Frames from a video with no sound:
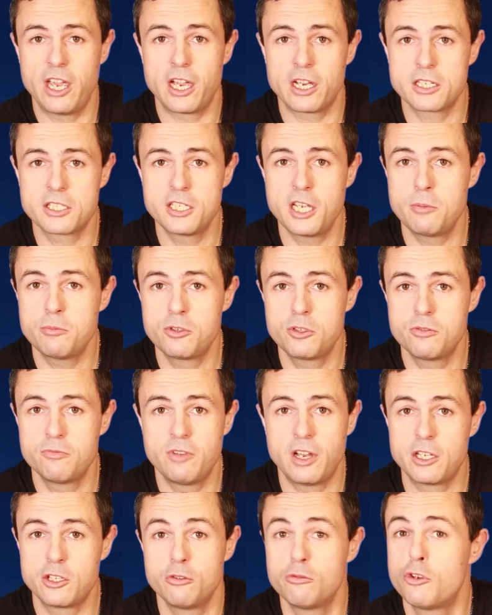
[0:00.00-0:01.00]
accept
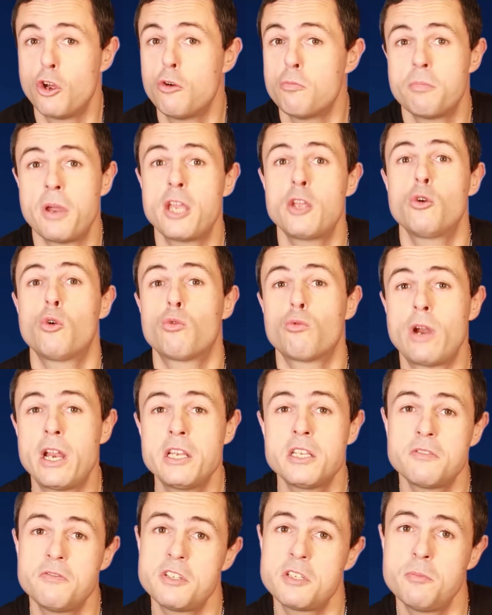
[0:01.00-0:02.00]
that you don't pay your
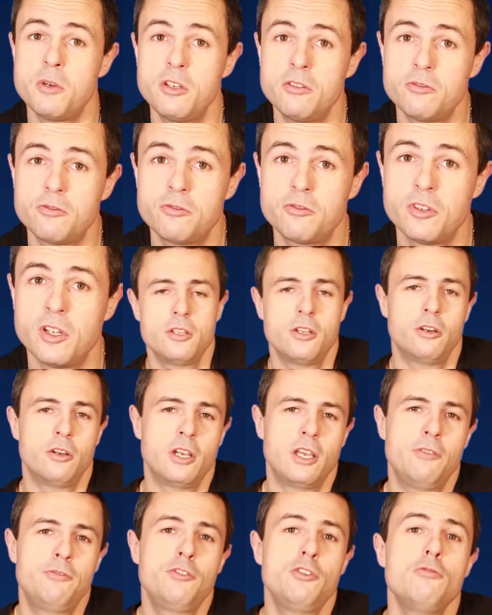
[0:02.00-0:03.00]
rent this month? Now,
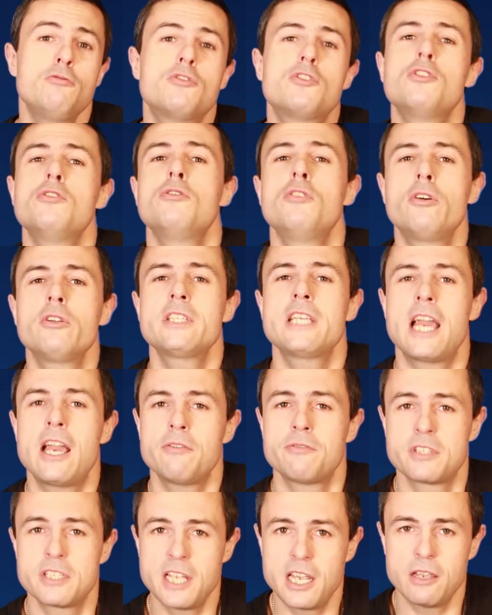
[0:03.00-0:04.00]
if you do not
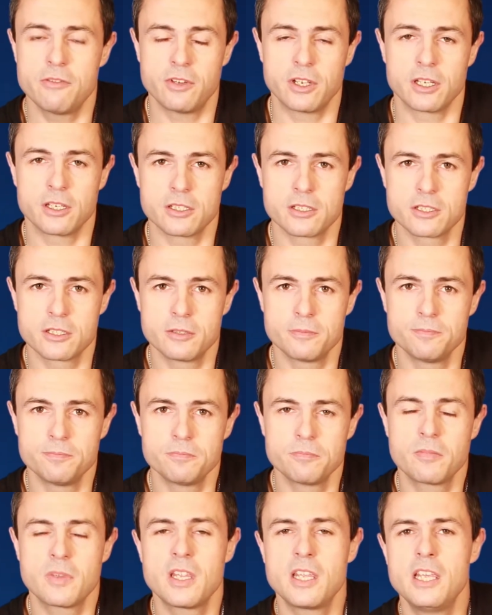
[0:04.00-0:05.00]
have savings,
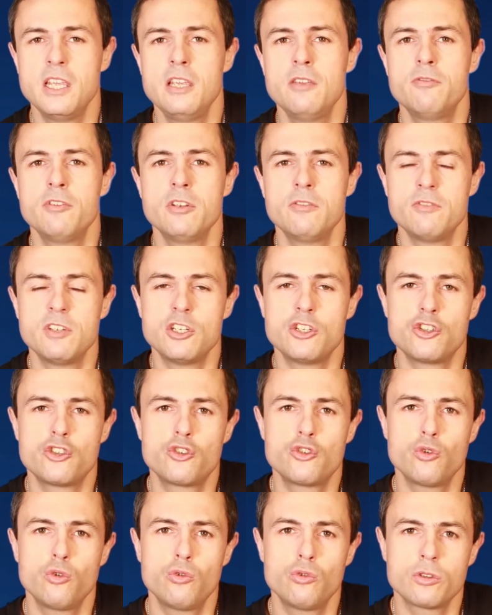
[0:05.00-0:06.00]
even the
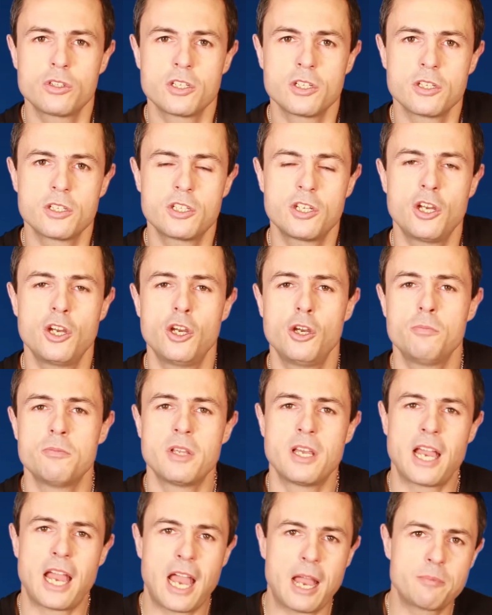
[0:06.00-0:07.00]

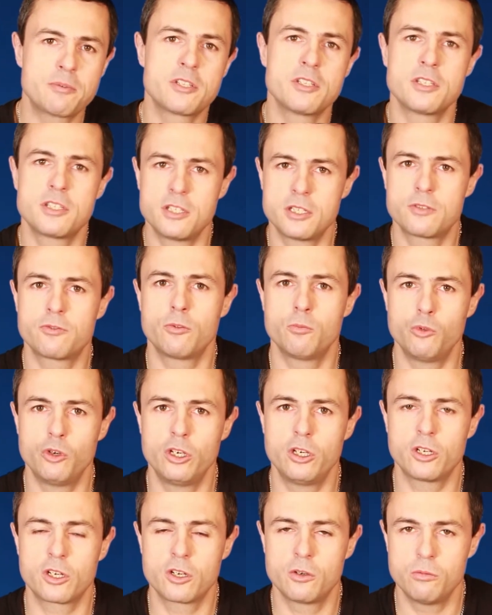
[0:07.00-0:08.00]
short-term absences from
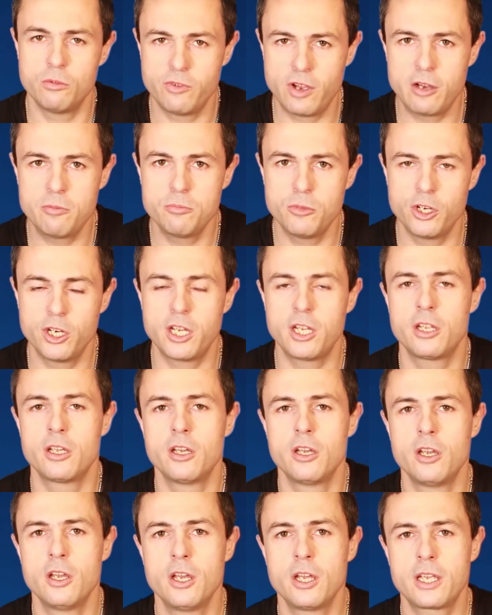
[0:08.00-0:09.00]
work without money
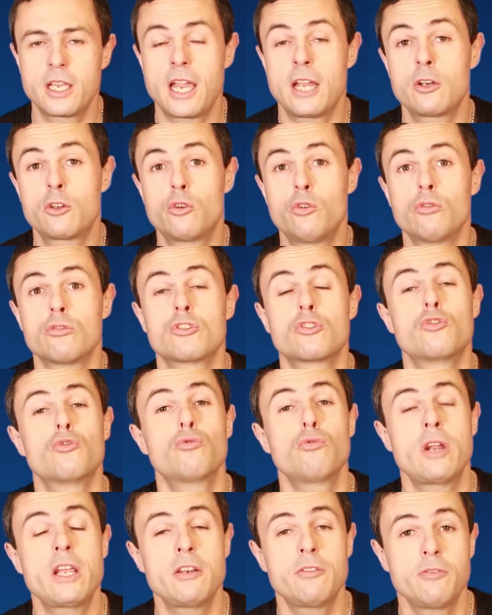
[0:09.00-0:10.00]
can cause
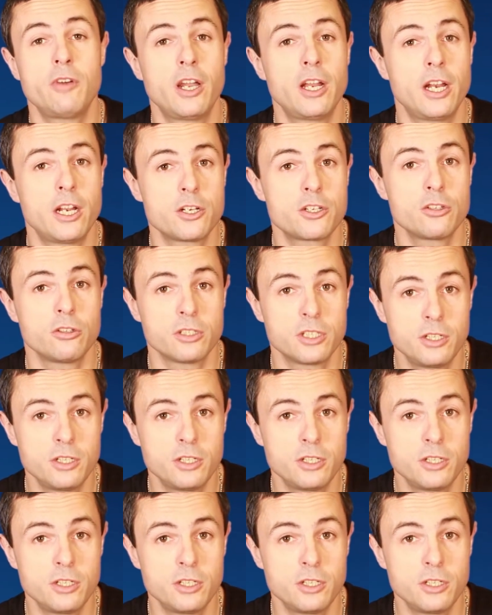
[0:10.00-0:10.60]
great financial